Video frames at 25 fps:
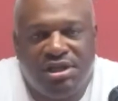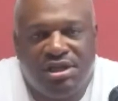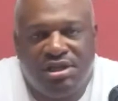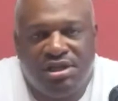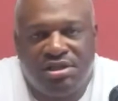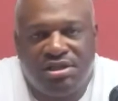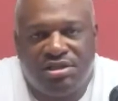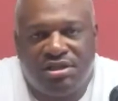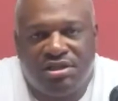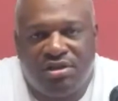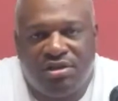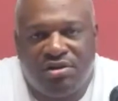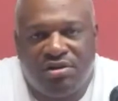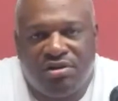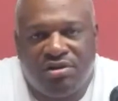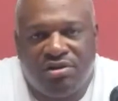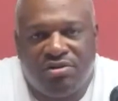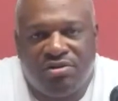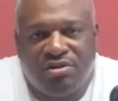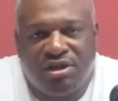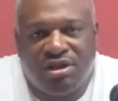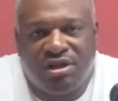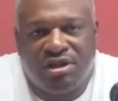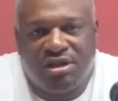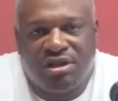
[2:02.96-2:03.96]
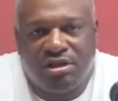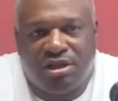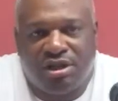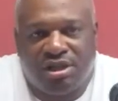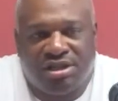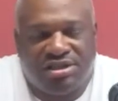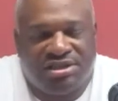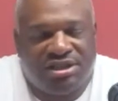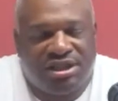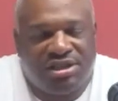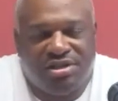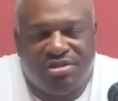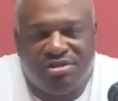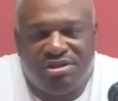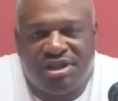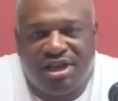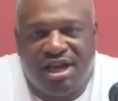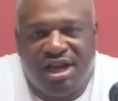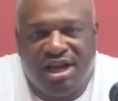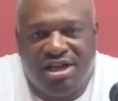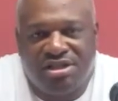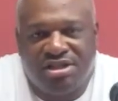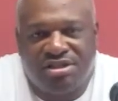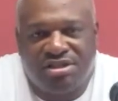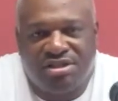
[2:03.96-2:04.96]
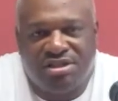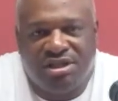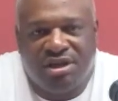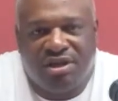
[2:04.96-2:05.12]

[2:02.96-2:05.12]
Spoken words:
So, like I said, those guys,